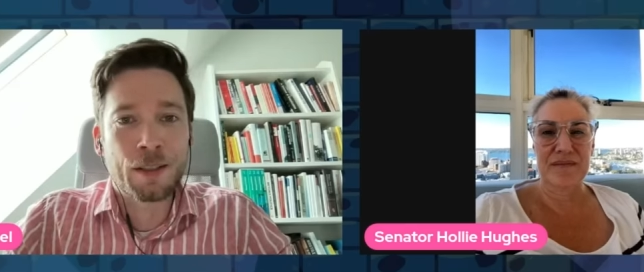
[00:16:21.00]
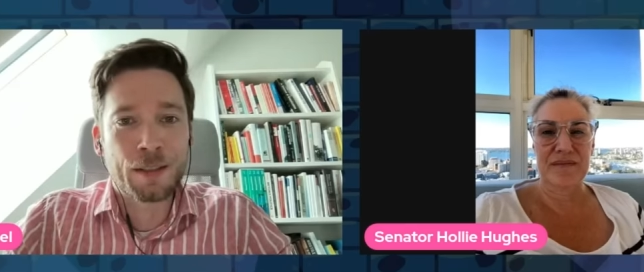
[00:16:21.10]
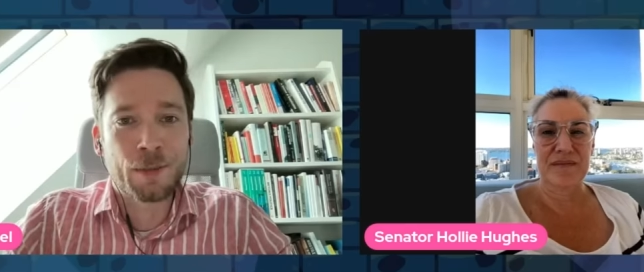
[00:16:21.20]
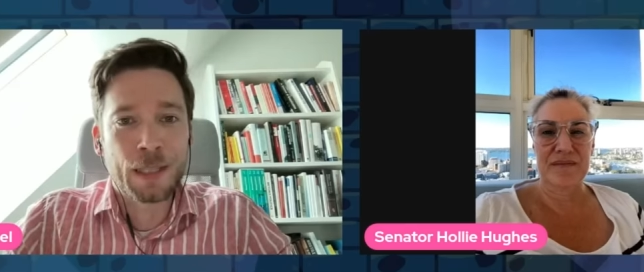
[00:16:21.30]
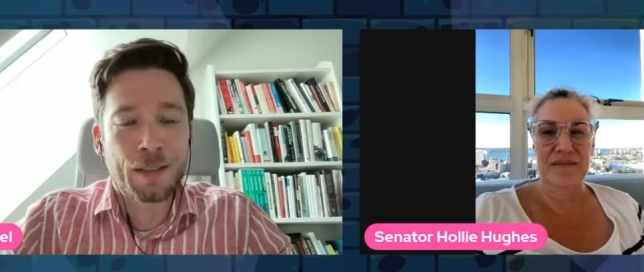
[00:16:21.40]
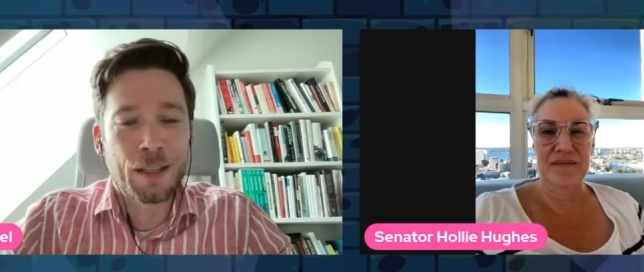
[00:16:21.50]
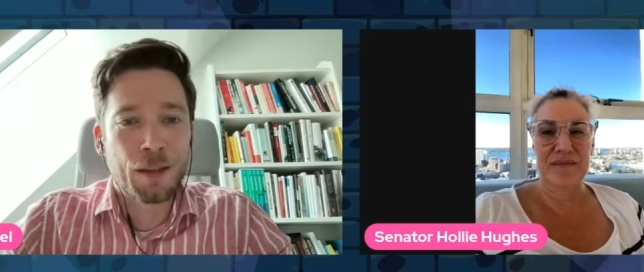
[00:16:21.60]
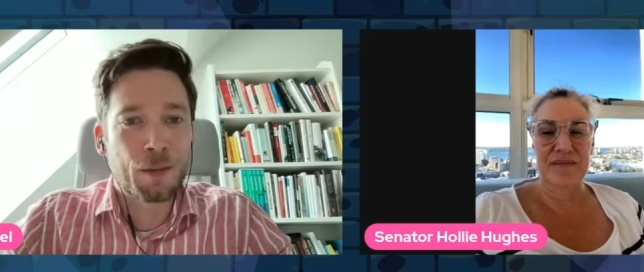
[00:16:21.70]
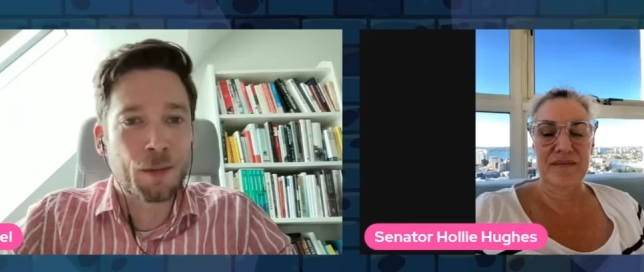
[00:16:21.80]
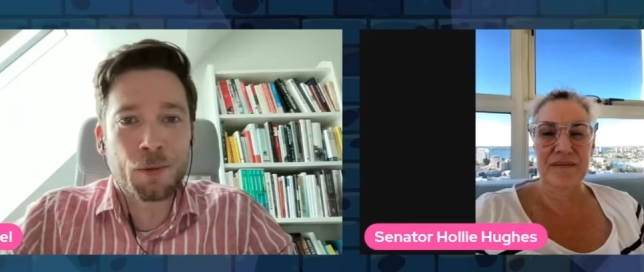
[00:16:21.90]
Speaker 1: even
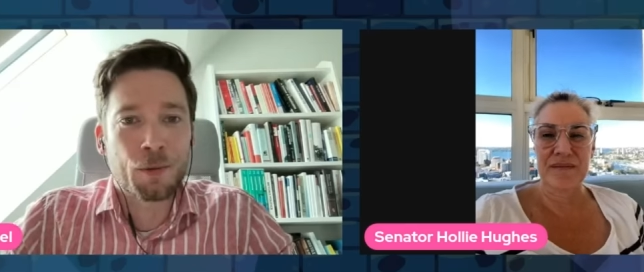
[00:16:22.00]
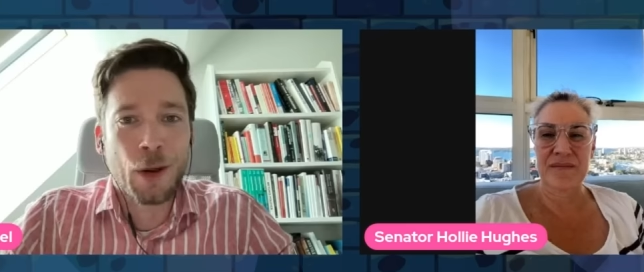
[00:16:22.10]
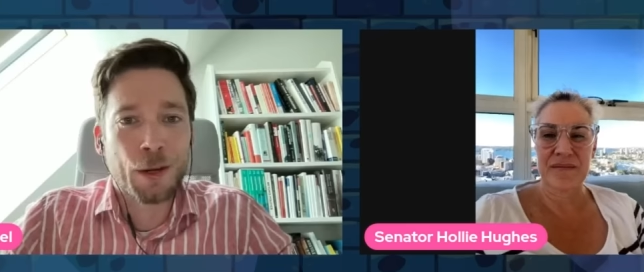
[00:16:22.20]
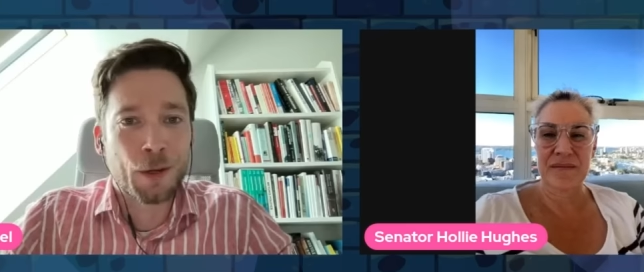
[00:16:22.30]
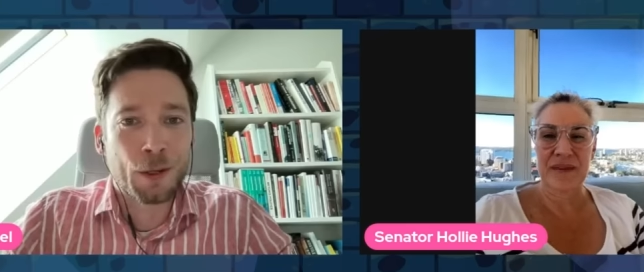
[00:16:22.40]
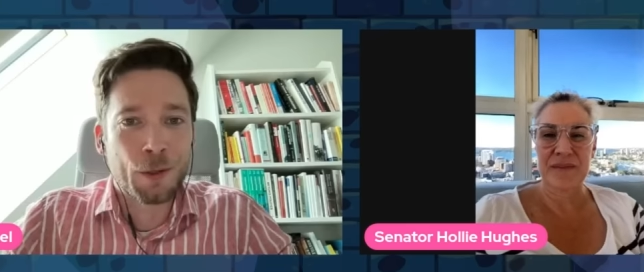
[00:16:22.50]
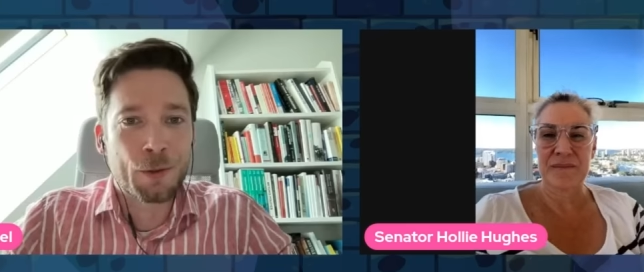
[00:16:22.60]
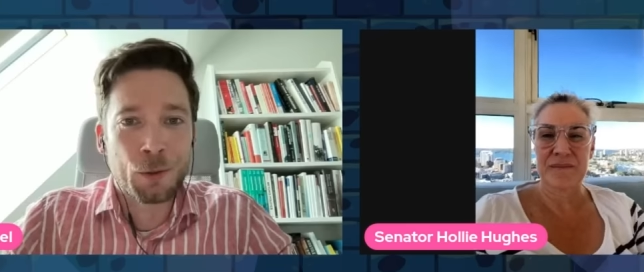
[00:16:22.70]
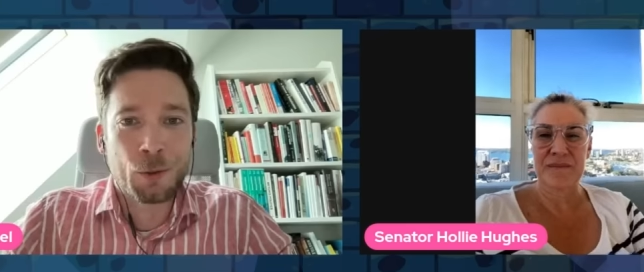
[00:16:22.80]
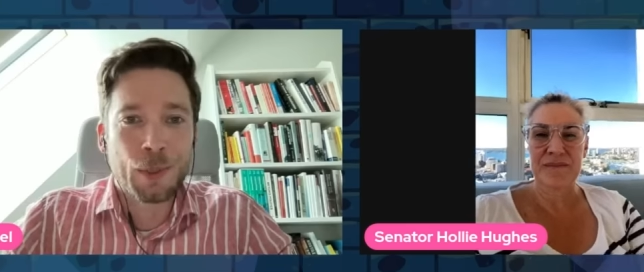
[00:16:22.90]
extended to regular
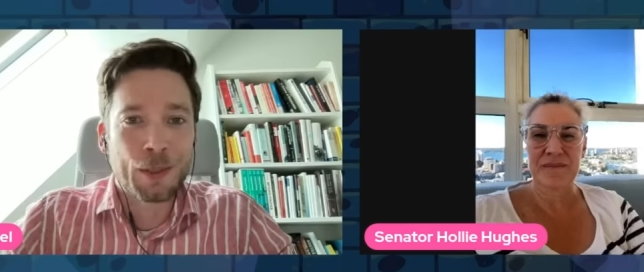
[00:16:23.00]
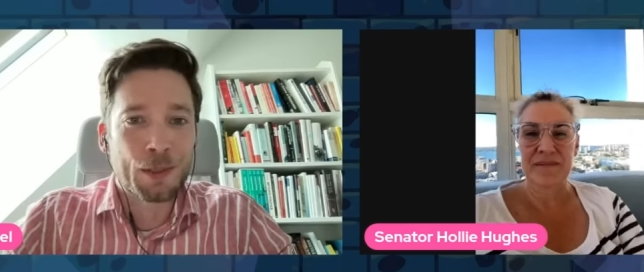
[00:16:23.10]
consumers.